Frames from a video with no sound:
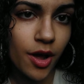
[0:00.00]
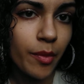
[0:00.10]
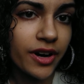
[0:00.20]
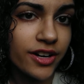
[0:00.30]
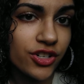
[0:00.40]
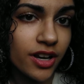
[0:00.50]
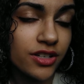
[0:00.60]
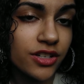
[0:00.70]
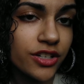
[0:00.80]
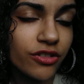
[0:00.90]
but it actually has
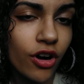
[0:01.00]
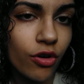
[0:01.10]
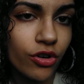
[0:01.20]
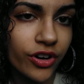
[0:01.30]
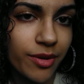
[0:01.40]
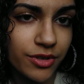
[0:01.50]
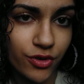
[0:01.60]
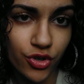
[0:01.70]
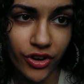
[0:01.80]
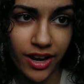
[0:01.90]
0 grams of
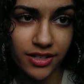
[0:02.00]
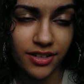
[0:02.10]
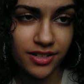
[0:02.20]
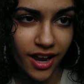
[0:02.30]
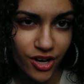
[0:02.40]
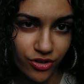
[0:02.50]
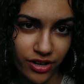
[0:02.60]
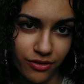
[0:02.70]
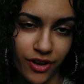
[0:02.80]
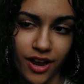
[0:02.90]
trans and
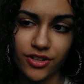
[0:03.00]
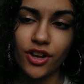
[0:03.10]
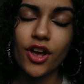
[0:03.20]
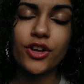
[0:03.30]
saturated fats.